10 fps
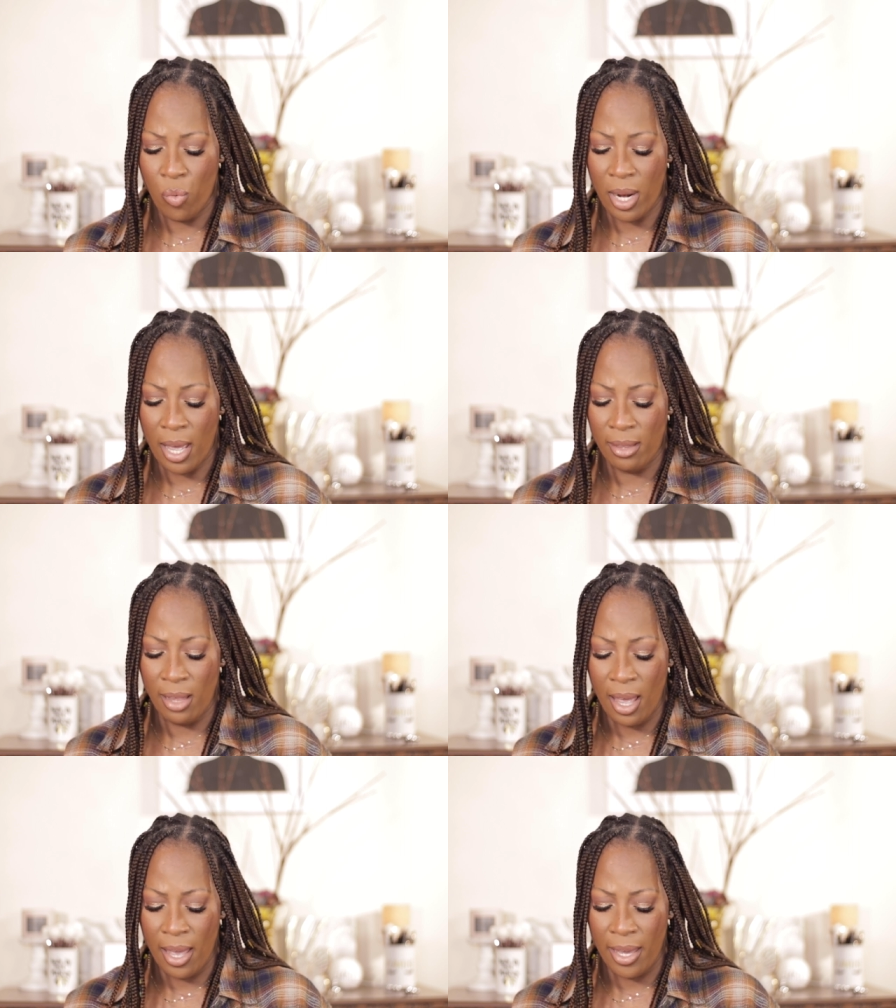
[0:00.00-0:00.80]
what I
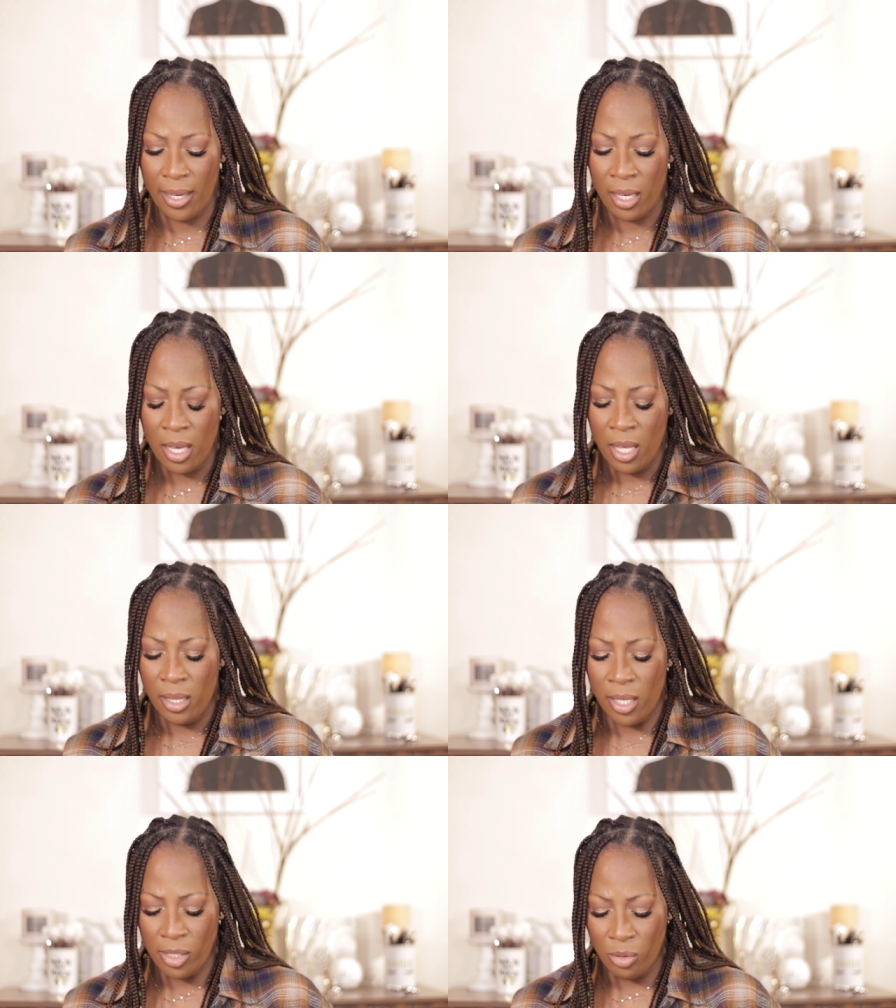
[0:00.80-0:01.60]
like.
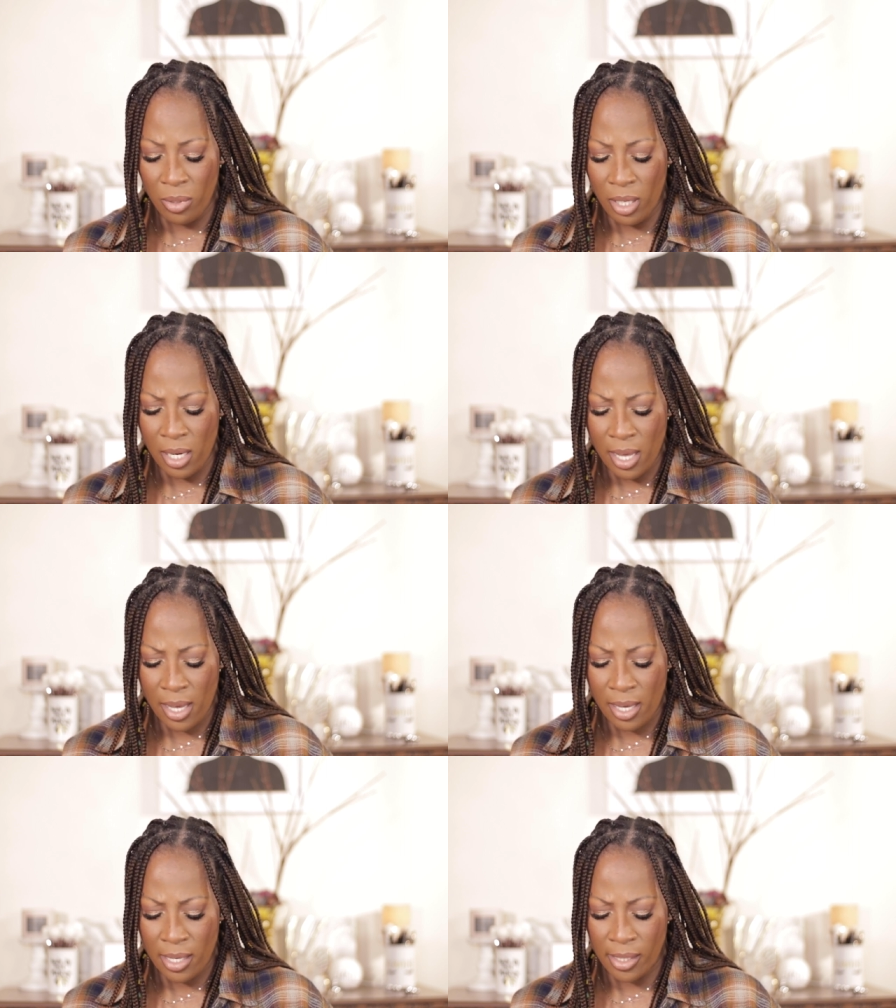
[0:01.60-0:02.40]
This one
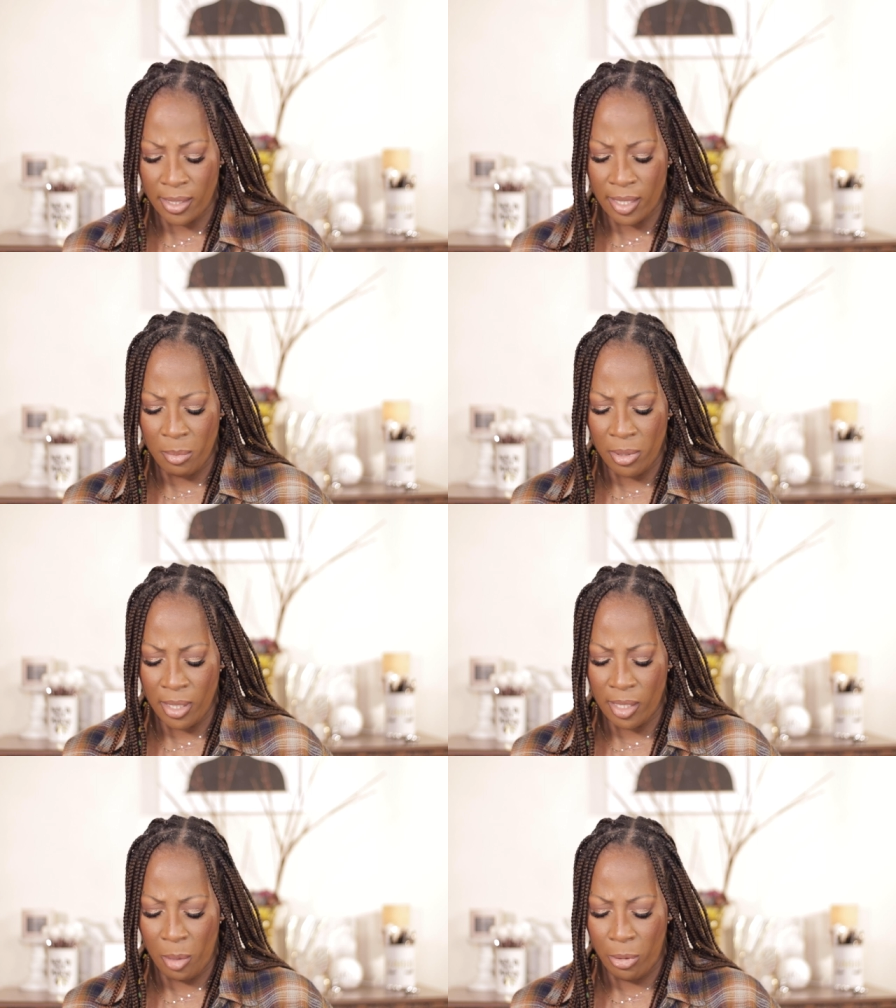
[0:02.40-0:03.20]
is
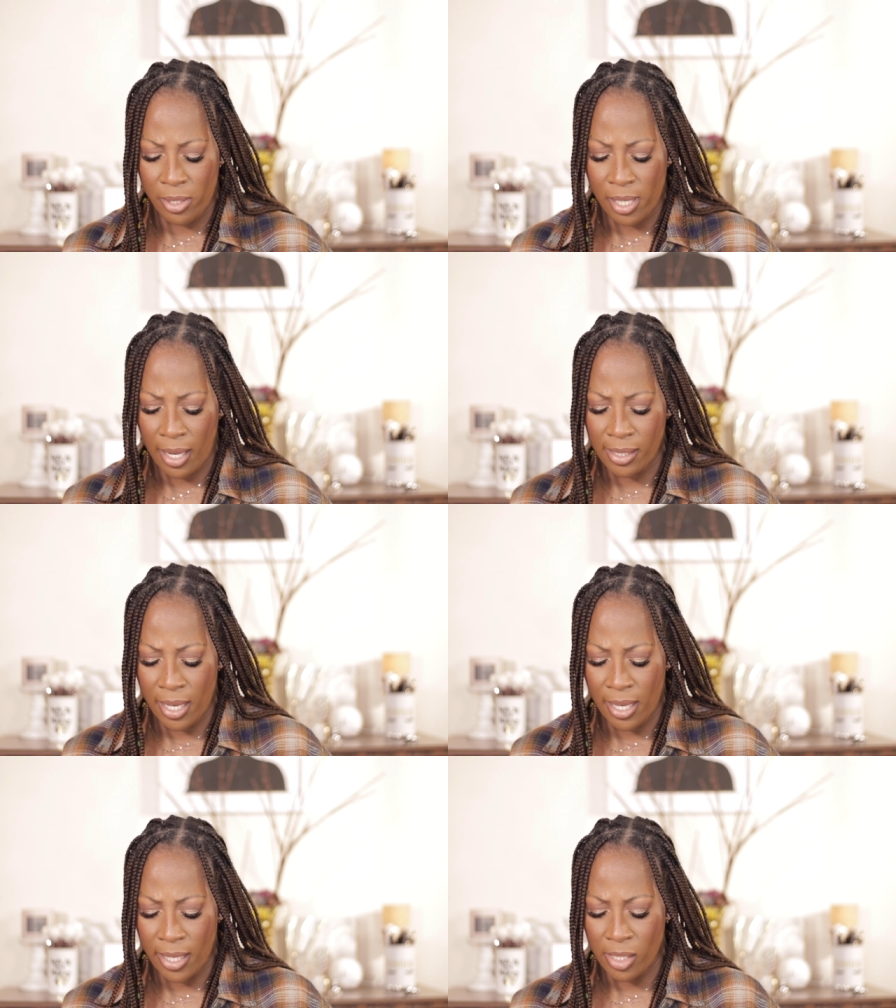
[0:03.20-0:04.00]
seamlessly protects
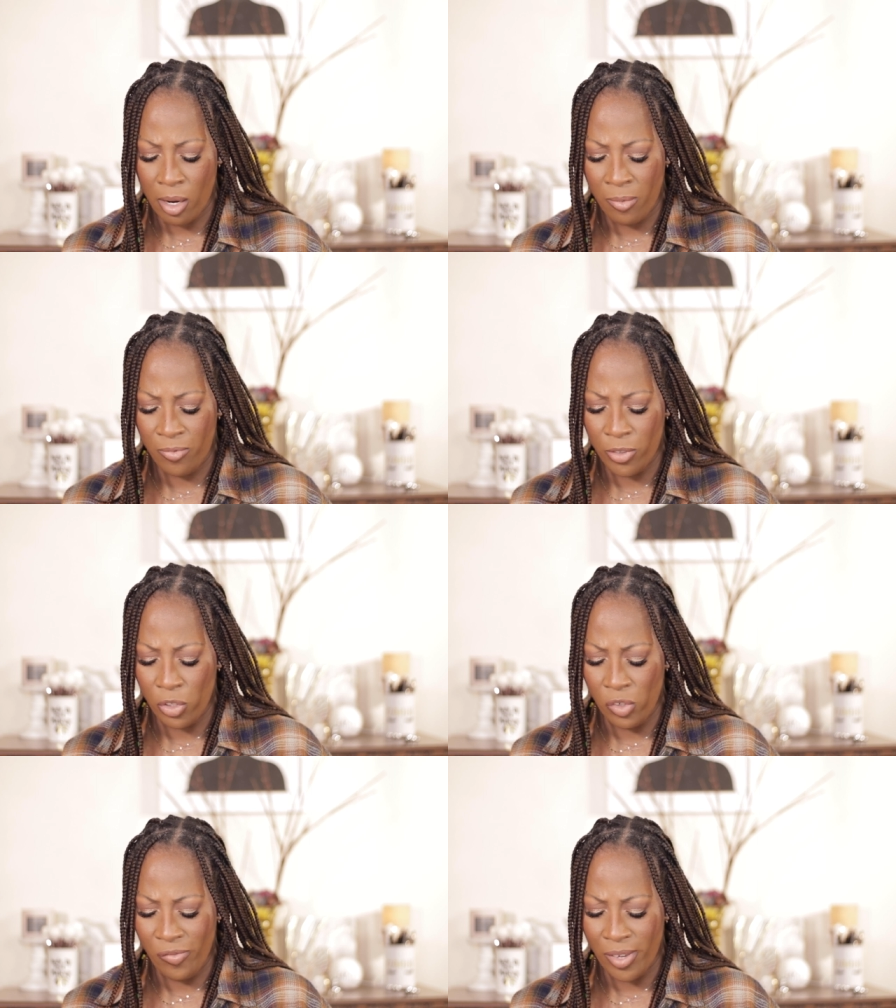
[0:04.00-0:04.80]
against harmful
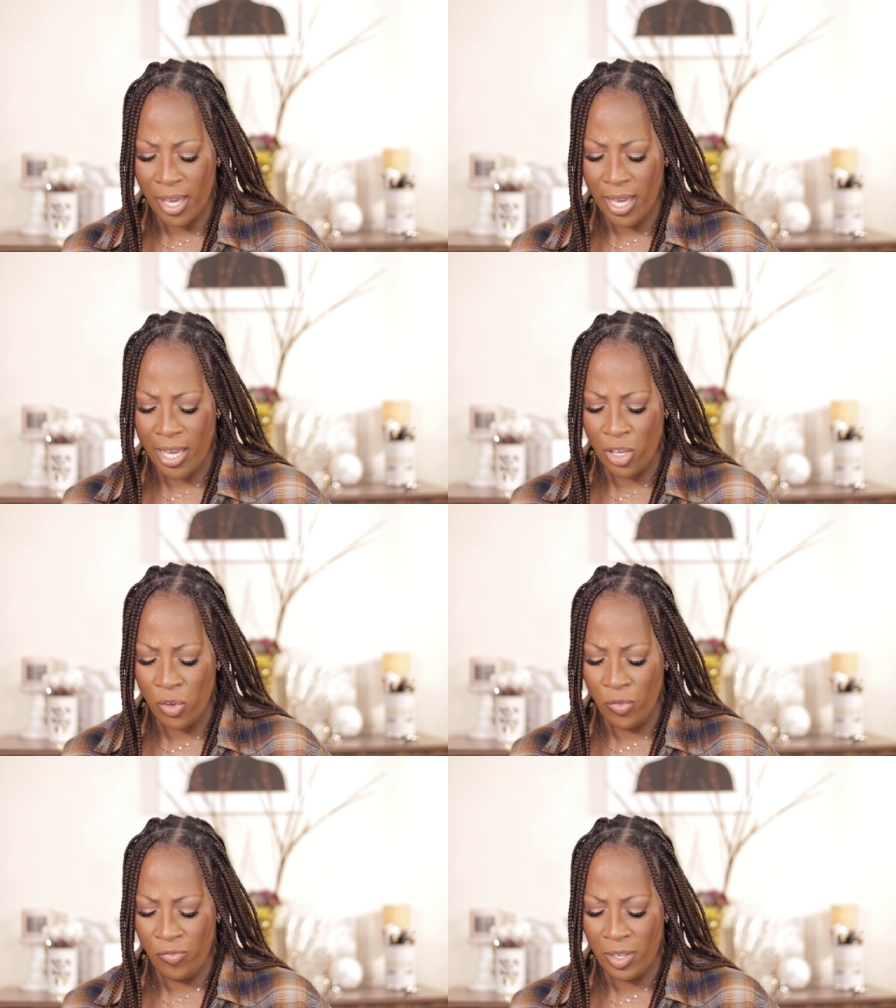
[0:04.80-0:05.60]
UVA,
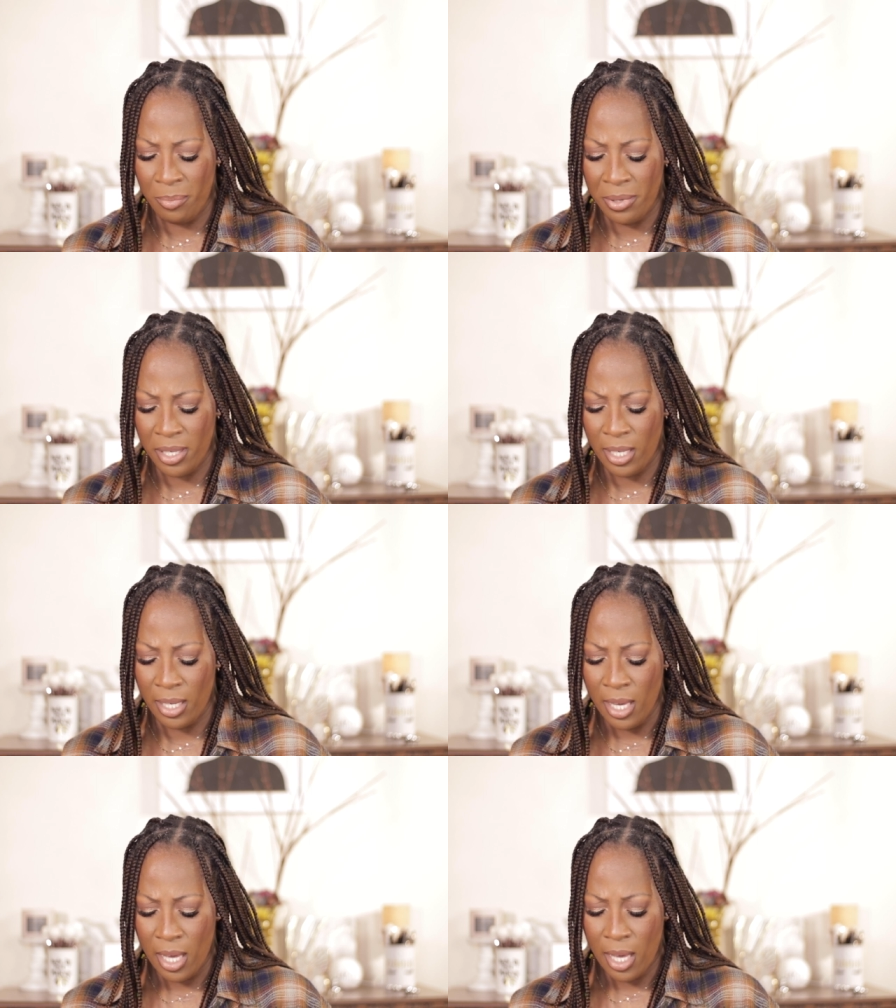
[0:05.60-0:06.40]
UVB,
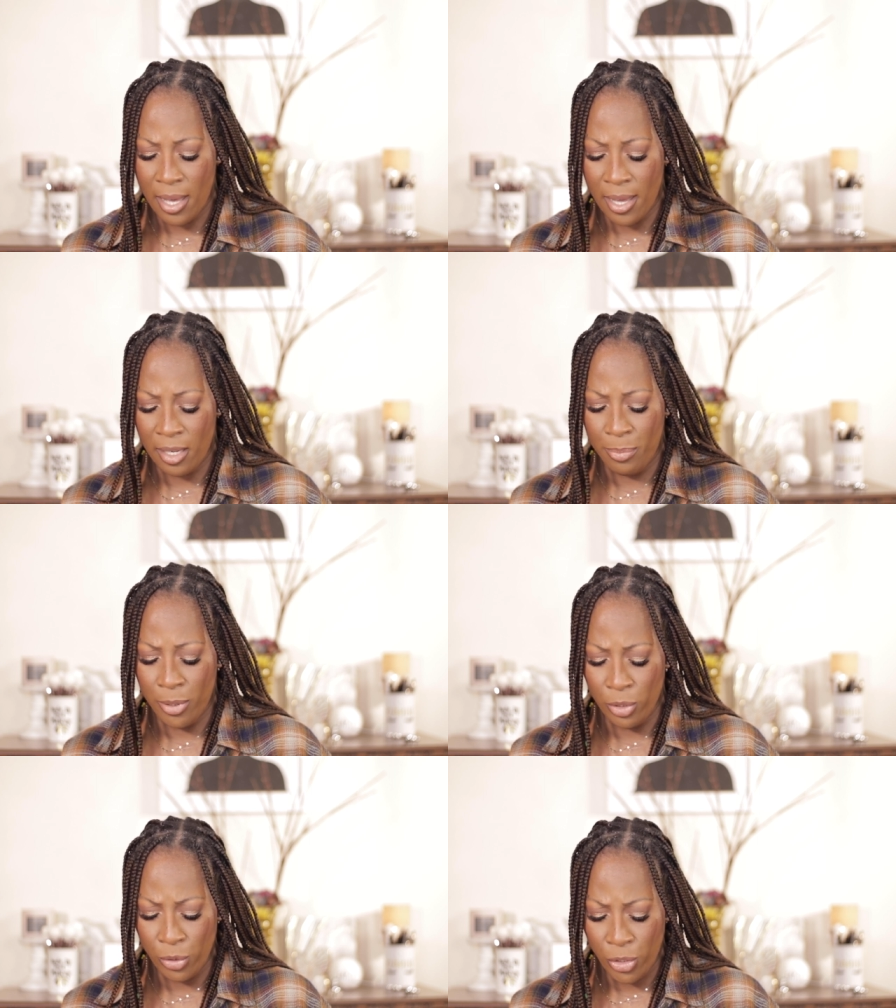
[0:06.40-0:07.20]
and
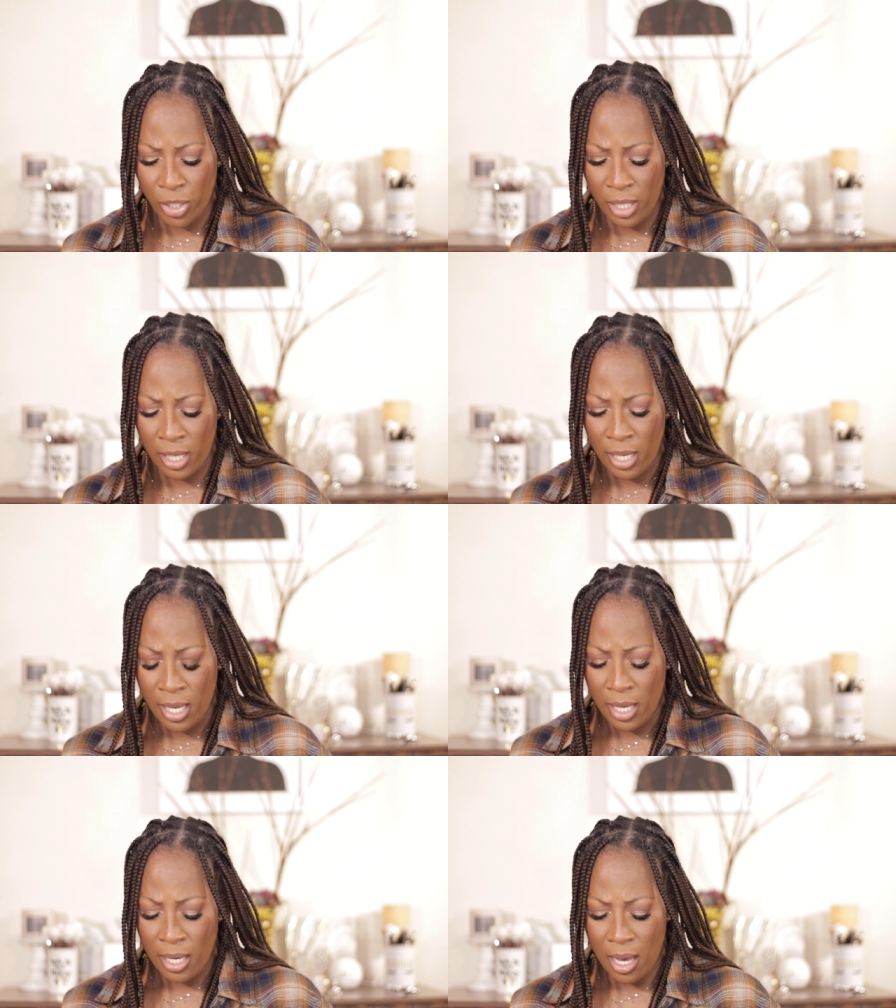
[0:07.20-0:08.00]
pollution.
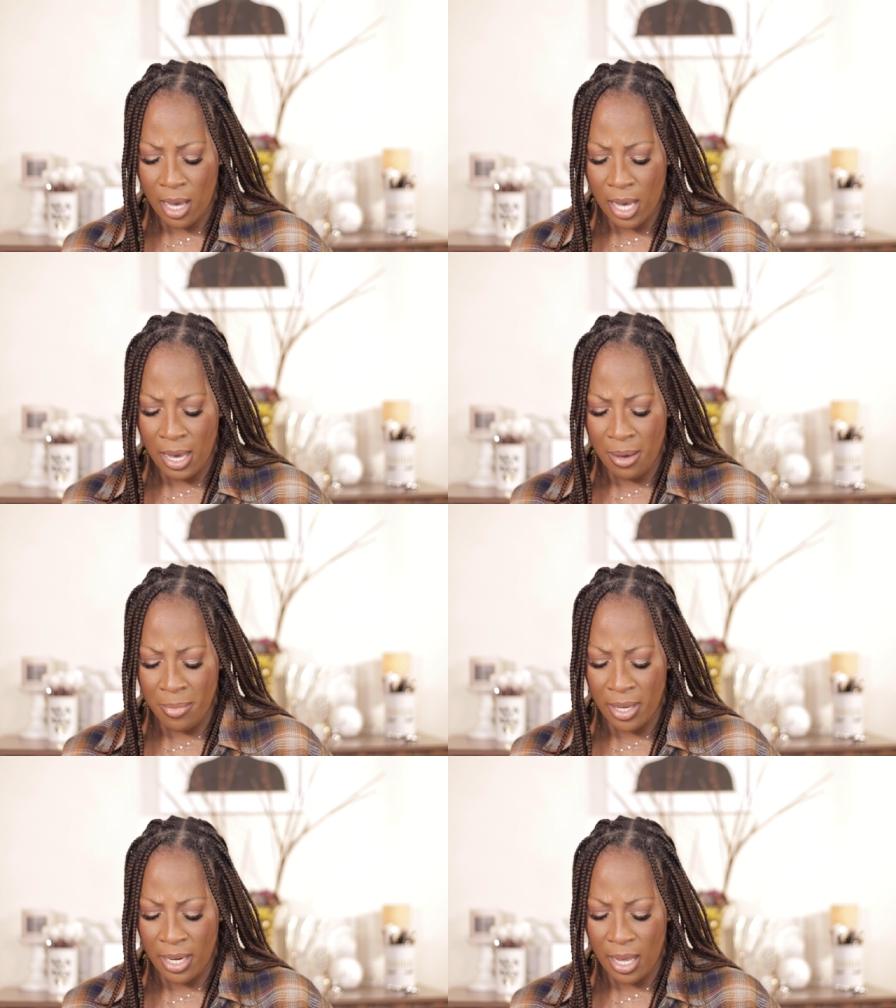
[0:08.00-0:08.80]

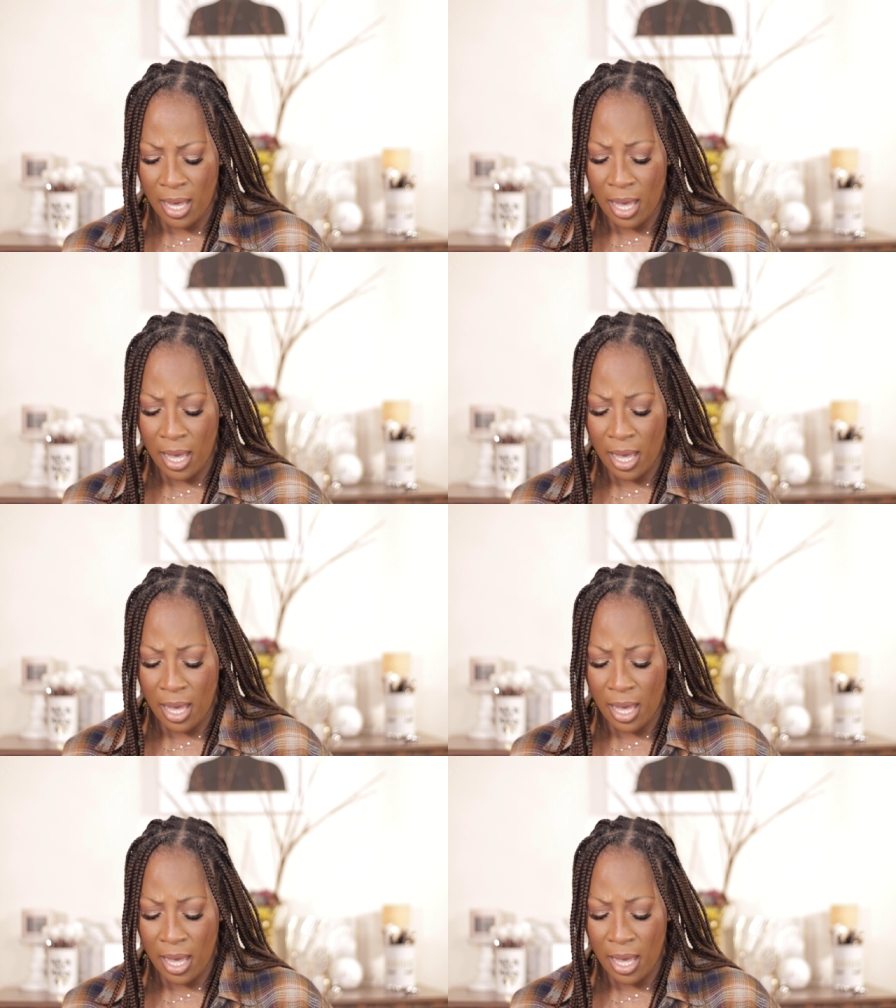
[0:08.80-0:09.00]
Um, it